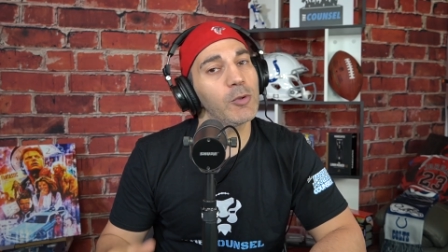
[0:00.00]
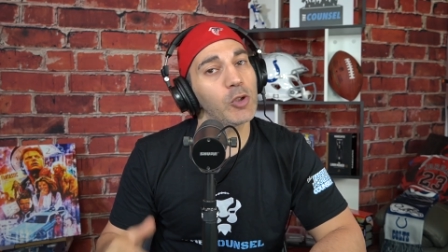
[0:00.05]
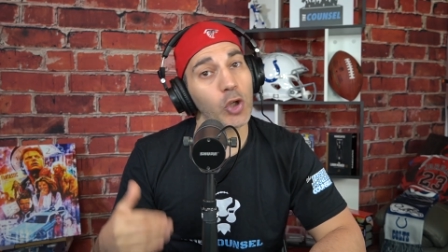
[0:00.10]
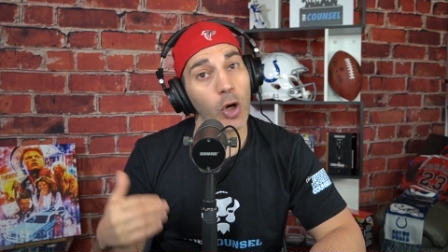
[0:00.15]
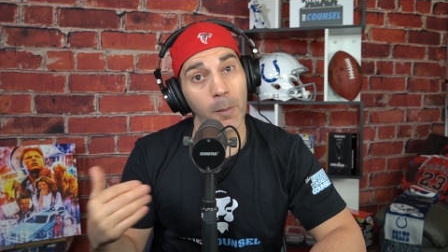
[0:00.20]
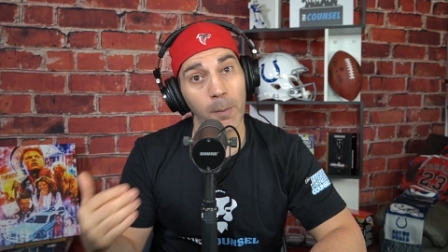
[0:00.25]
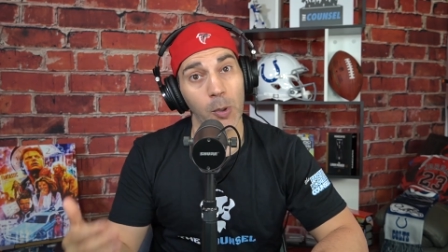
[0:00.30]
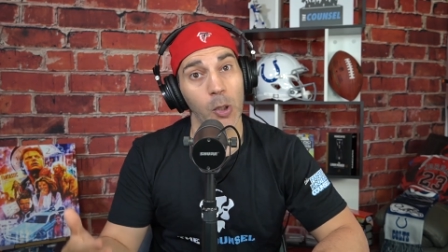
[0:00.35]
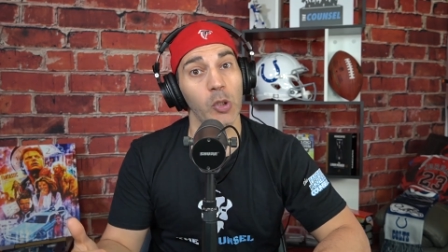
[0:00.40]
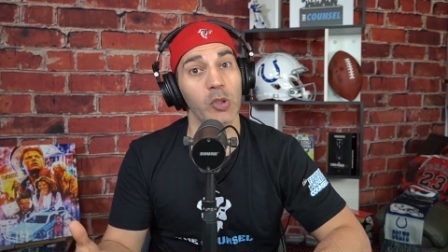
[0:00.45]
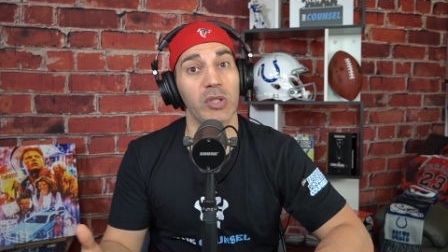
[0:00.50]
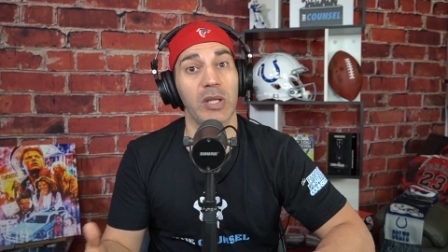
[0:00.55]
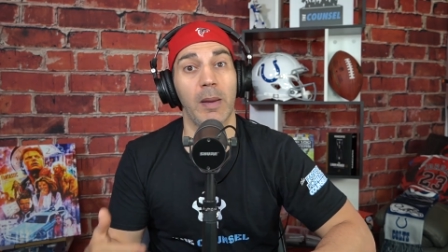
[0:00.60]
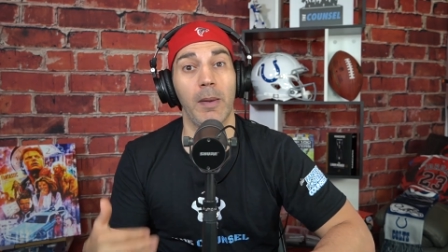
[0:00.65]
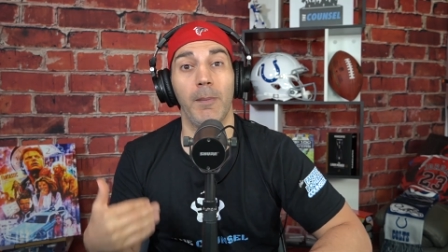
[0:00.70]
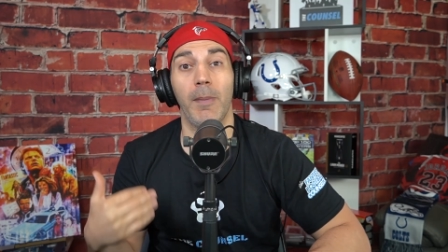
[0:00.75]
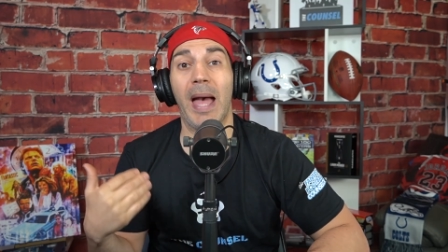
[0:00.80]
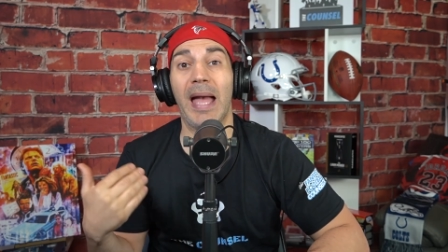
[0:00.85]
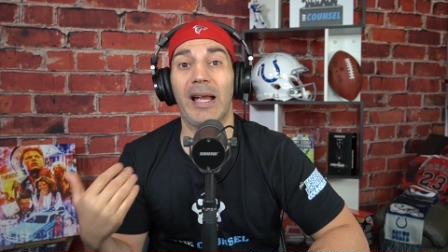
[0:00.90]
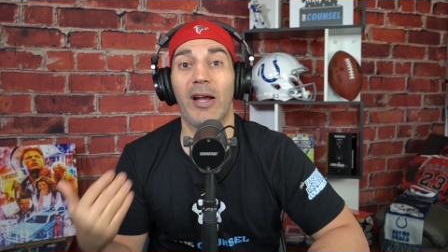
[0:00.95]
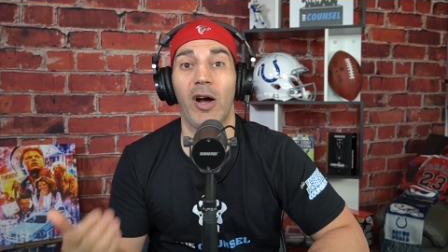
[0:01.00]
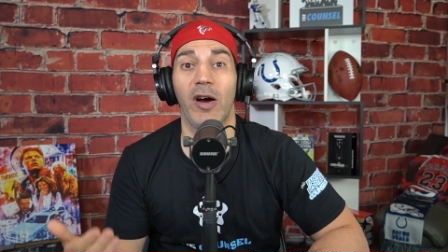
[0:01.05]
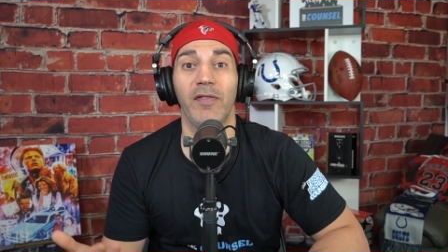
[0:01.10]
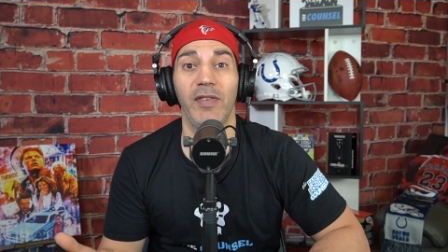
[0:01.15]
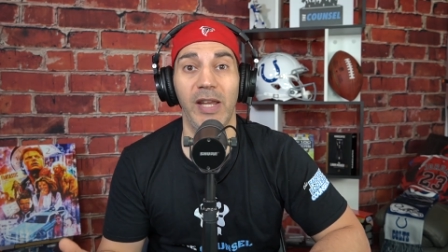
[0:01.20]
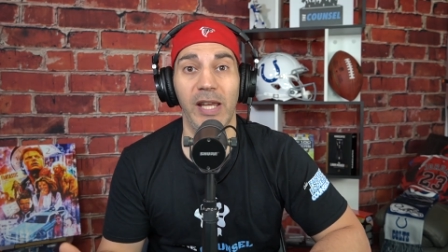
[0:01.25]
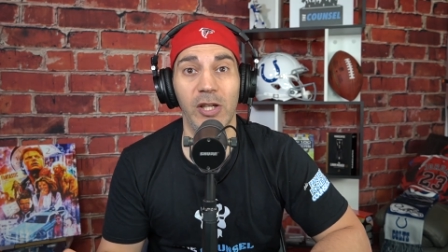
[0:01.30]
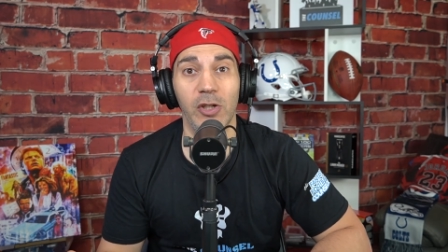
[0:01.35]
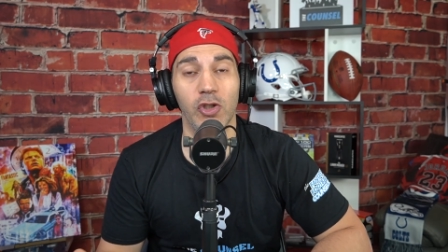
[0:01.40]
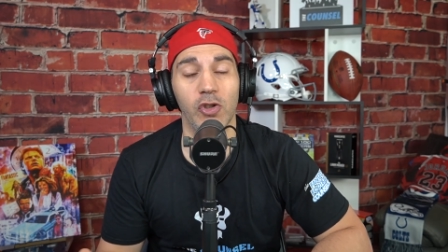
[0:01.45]
Joe Burrow's come back off
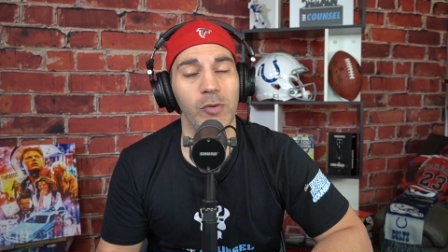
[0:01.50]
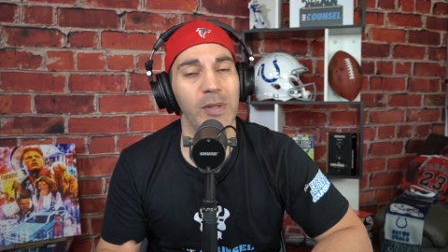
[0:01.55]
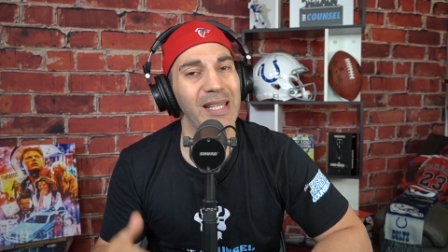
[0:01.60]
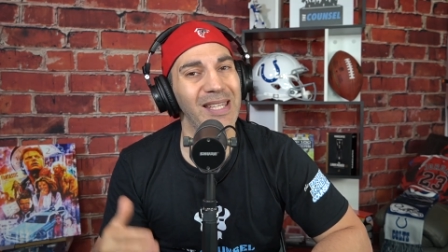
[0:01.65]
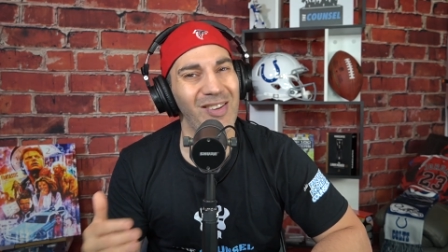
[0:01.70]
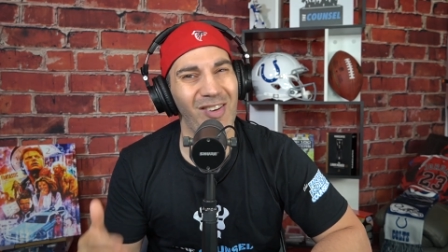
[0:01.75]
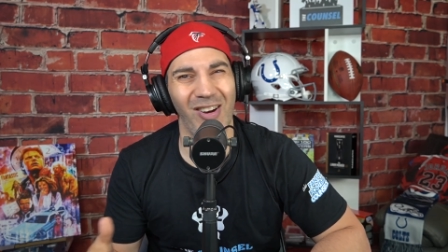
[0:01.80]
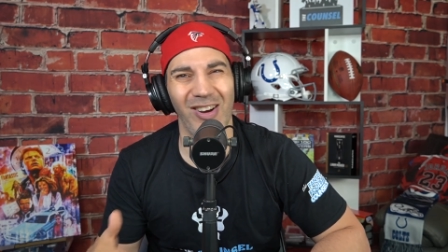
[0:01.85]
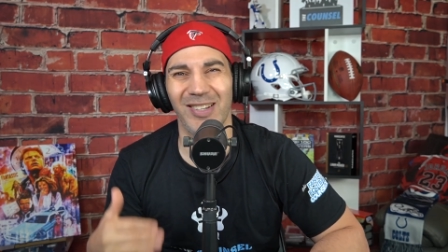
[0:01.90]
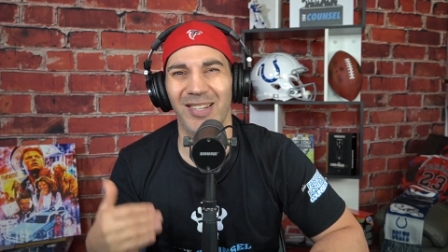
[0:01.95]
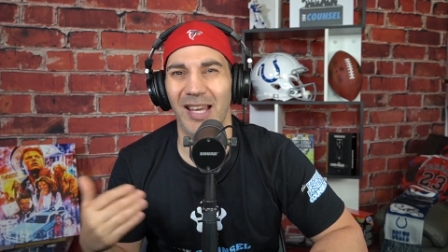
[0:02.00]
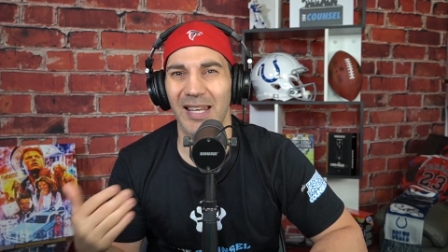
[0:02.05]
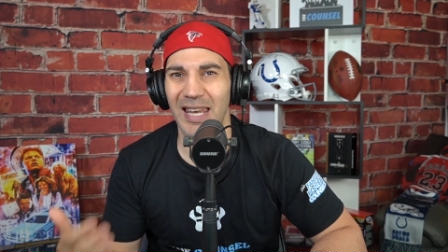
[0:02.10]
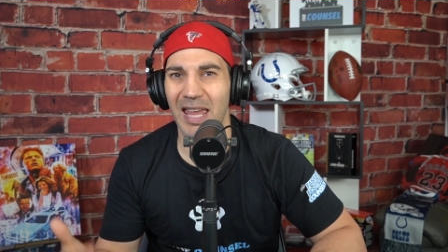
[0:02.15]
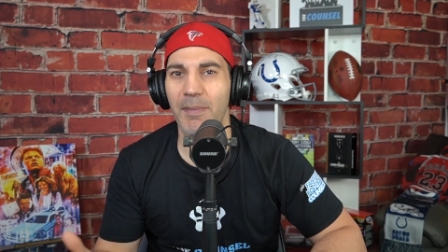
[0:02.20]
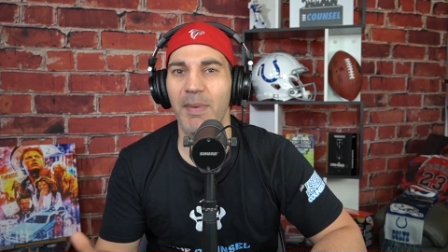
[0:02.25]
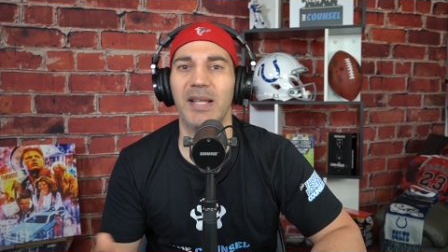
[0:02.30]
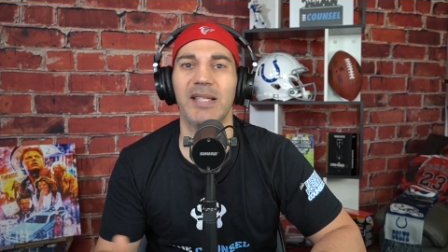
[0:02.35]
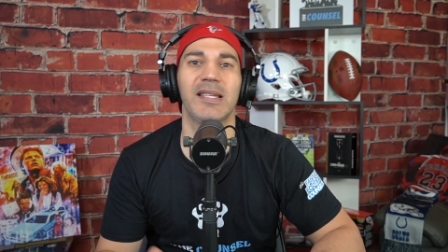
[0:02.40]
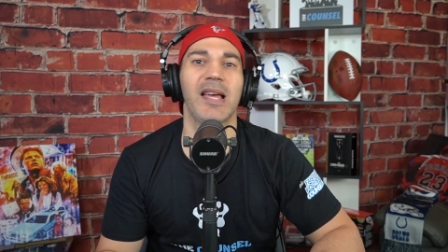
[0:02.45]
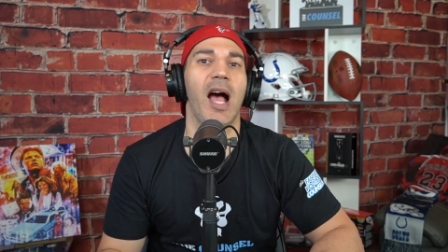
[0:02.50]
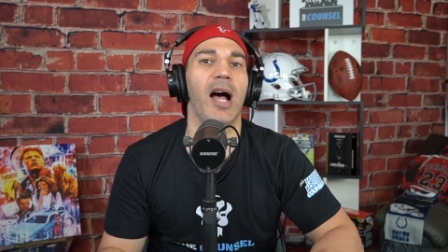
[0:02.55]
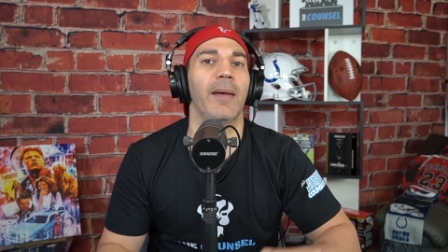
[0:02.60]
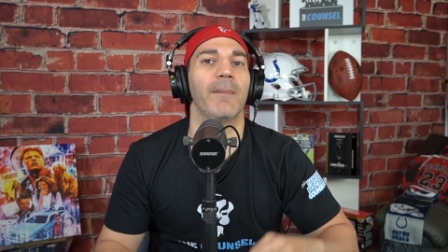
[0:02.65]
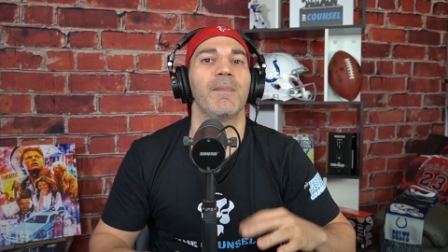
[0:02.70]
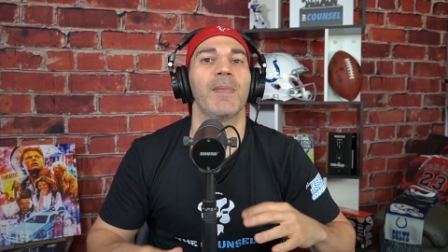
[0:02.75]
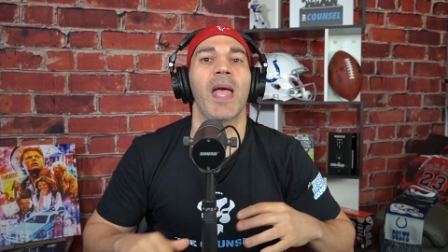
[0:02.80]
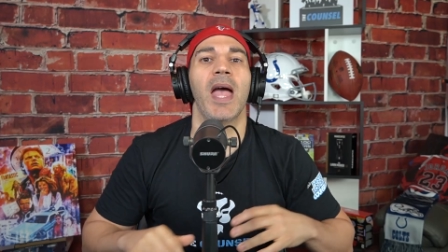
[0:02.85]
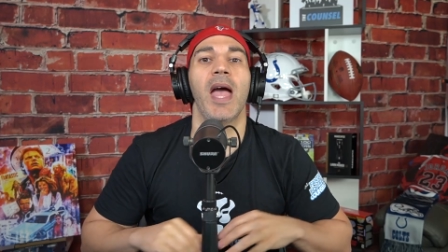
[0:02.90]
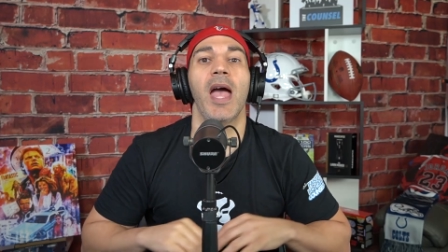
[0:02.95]
injury, young, dynamic talent.